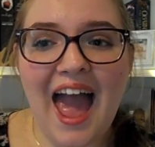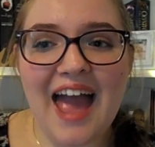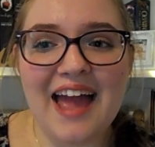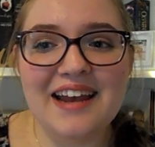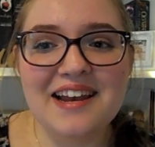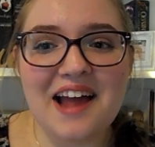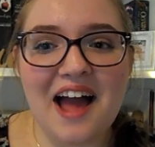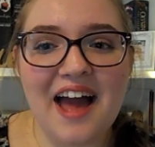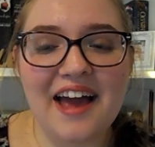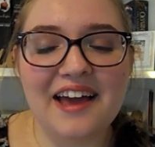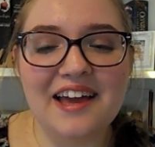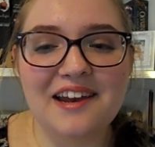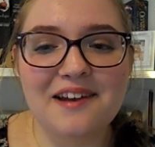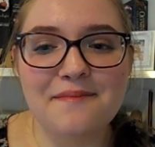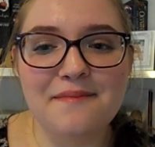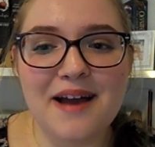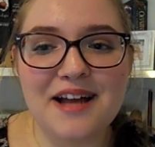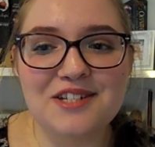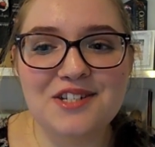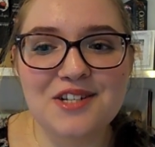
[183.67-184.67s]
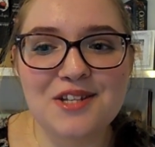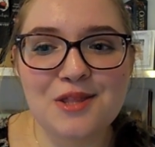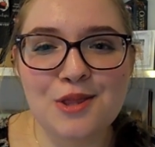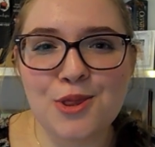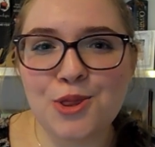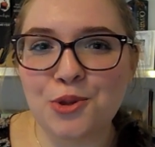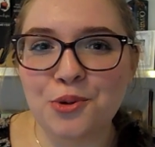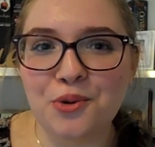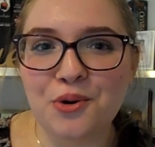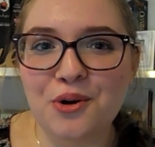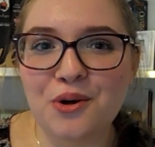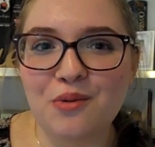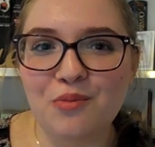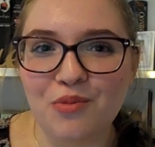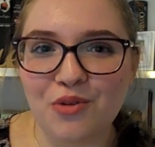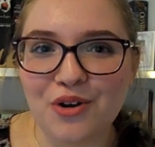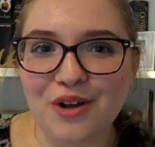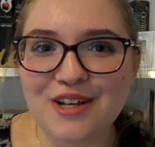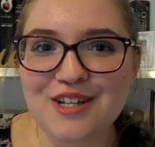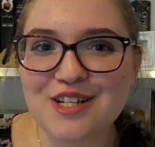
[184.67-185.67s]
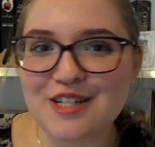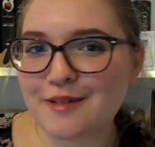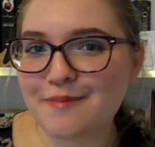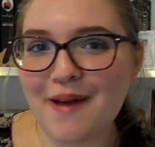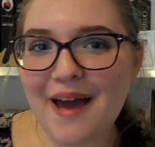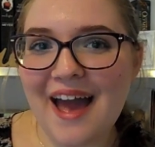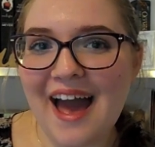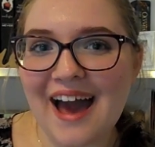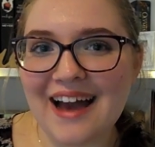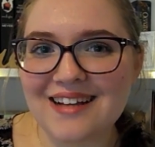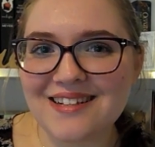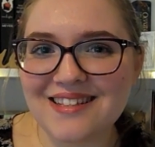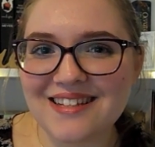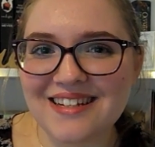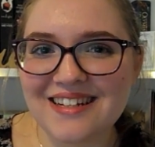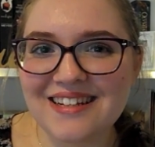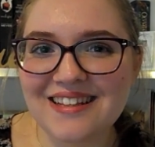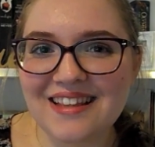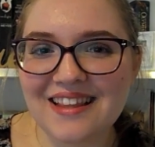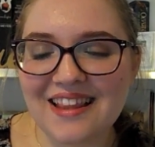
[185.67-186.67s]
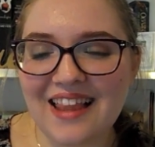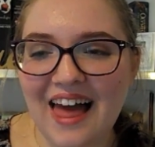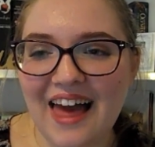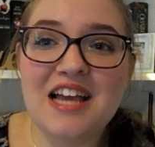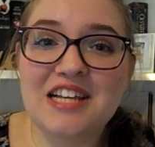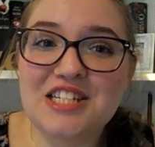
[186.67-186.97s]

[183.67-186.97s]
and I can imagine Thorn would just by accident.